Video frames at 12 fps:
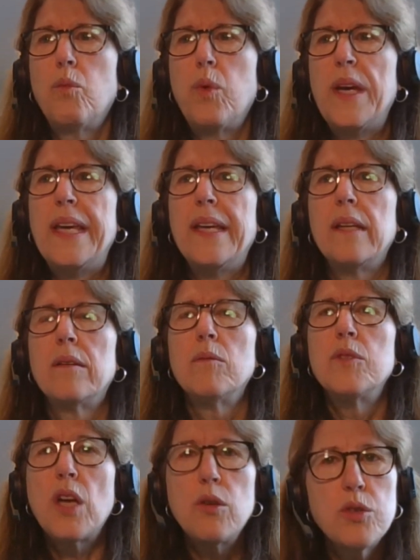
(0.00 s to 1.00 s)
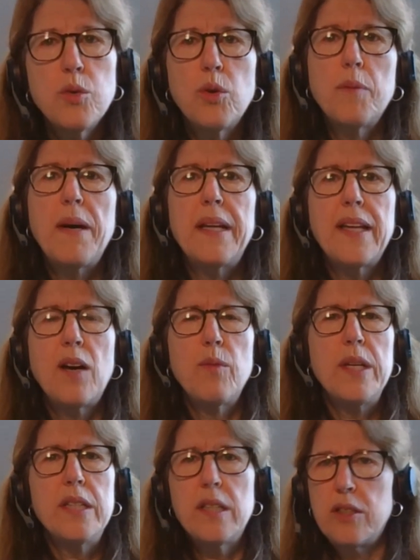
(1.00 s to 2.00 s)
we don't talk about
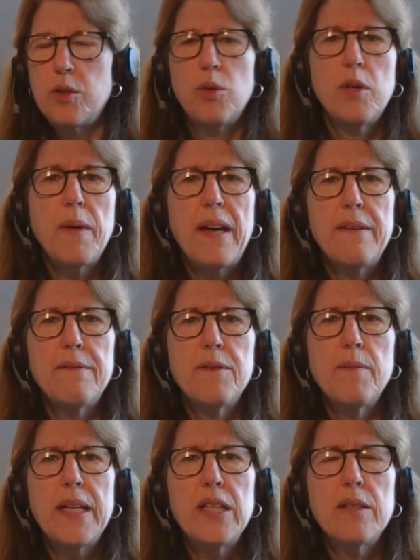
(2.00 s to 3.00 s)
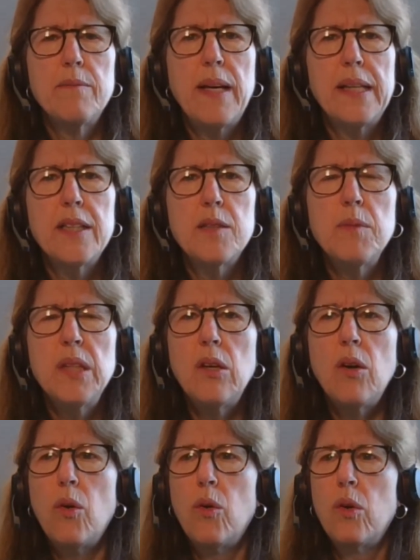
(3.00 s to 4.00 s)
that, we just talk about information
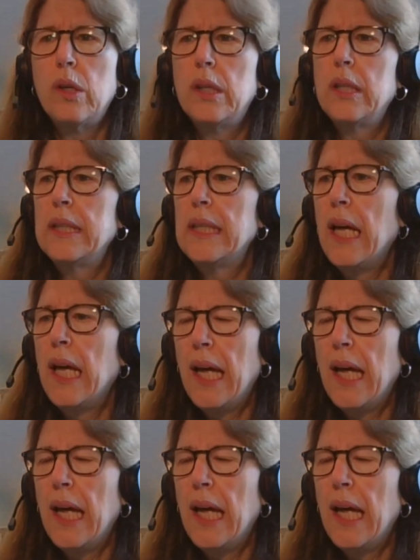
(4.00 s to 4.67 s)
management, or